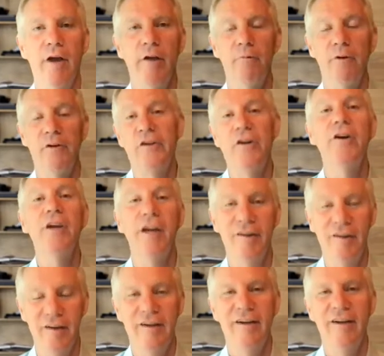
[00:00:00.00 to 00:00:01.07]
and
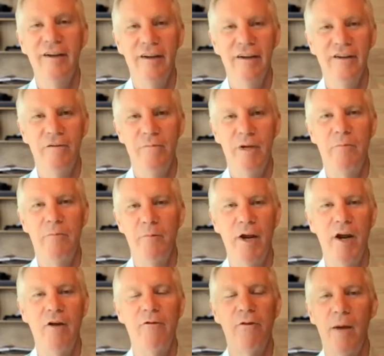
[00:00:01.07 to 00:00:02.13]
resilient to be
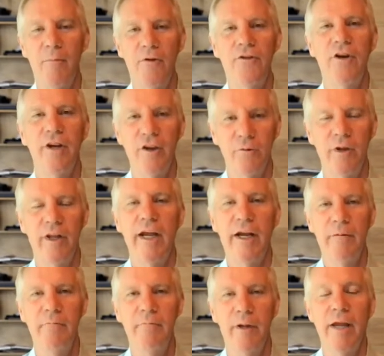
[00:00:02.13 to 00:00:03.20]
prepared for opportunities when
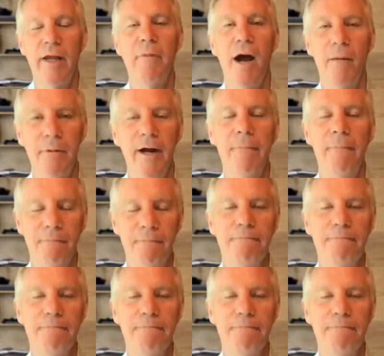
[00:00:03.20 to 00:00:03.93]
they pop up.